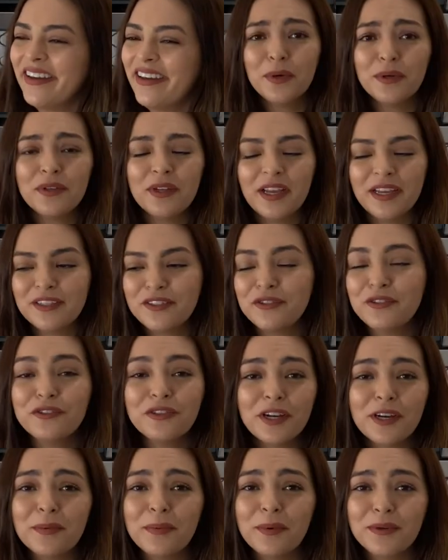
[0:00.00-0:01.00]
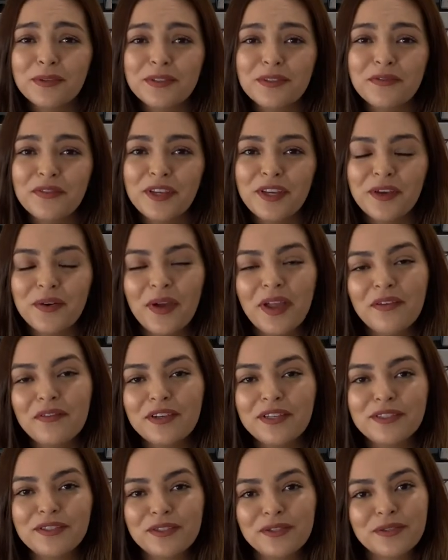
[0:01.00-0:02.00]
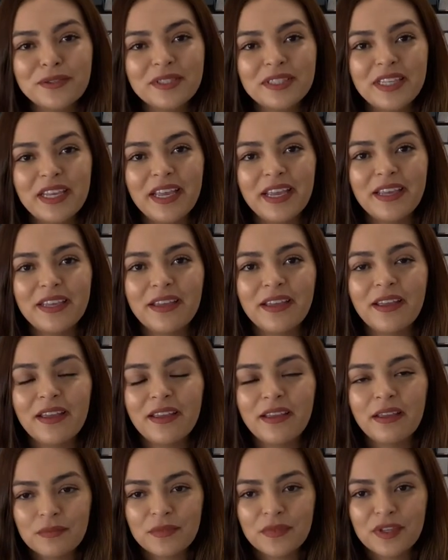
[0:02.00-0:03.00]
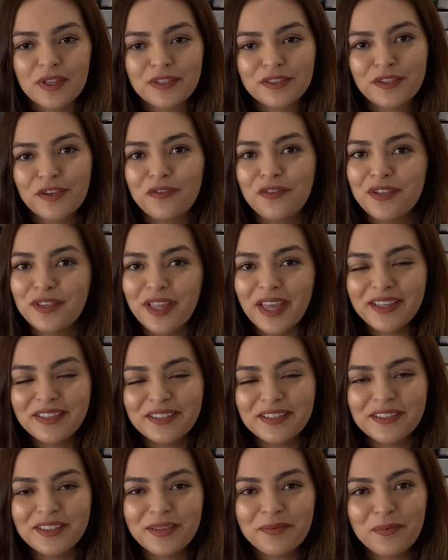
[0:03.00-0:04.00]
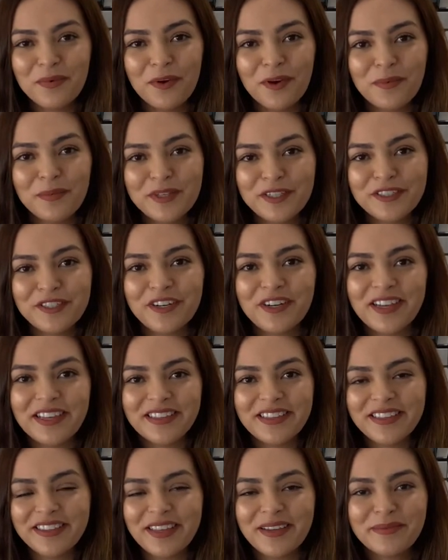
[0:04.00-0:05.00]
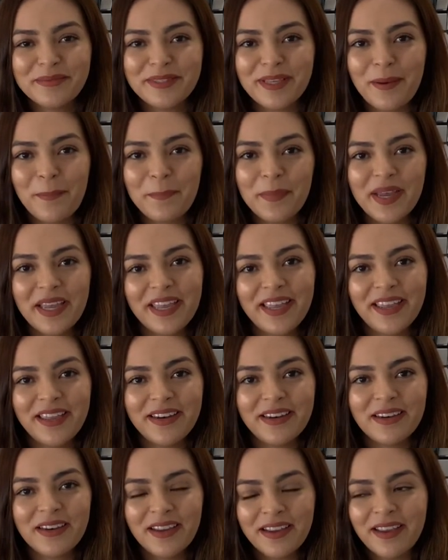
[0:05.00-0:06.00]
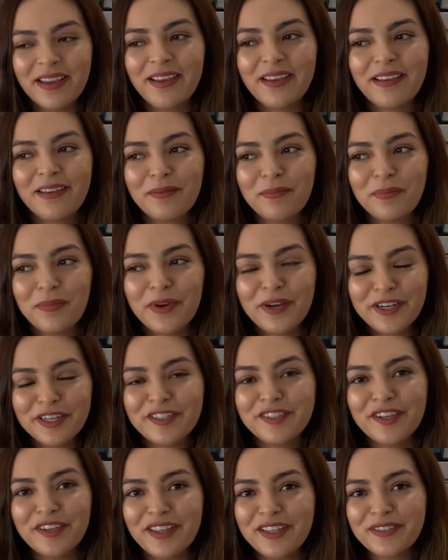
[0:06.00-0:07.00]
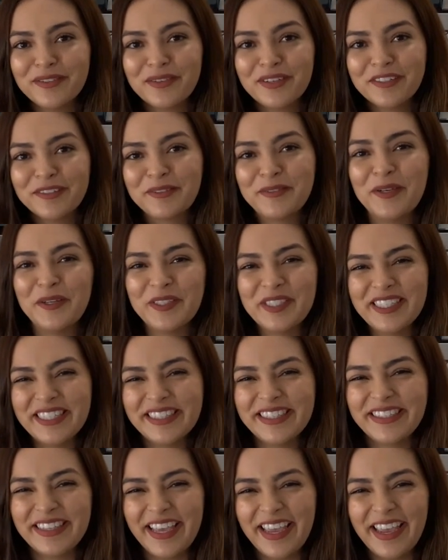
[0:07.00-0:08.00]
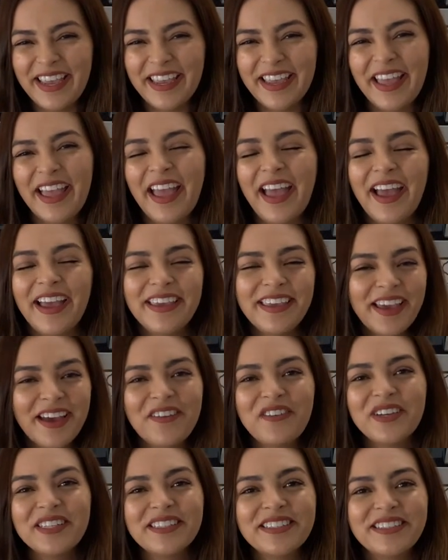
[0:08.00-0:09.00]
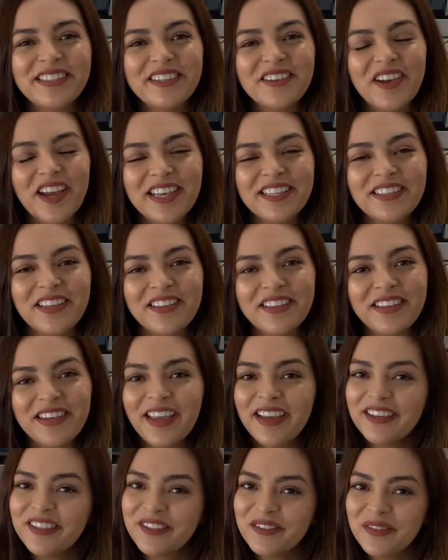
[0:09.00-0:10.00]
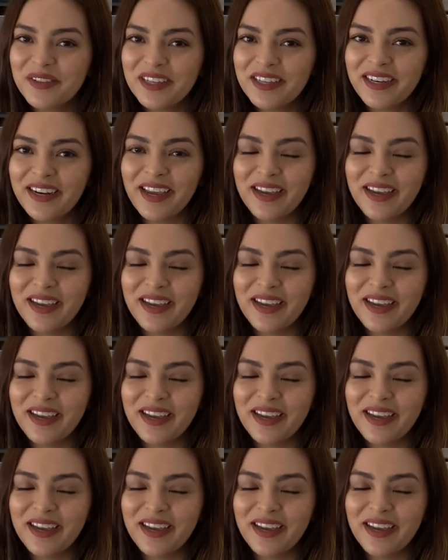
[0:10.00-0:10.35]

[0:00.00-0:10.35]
I do try to post a video every Tuesday, so if you'd like to see more, be sure to hit the thumbs up button. Pretty sure that's what I'm supposed to say. I can't wait to see you guys on the next one.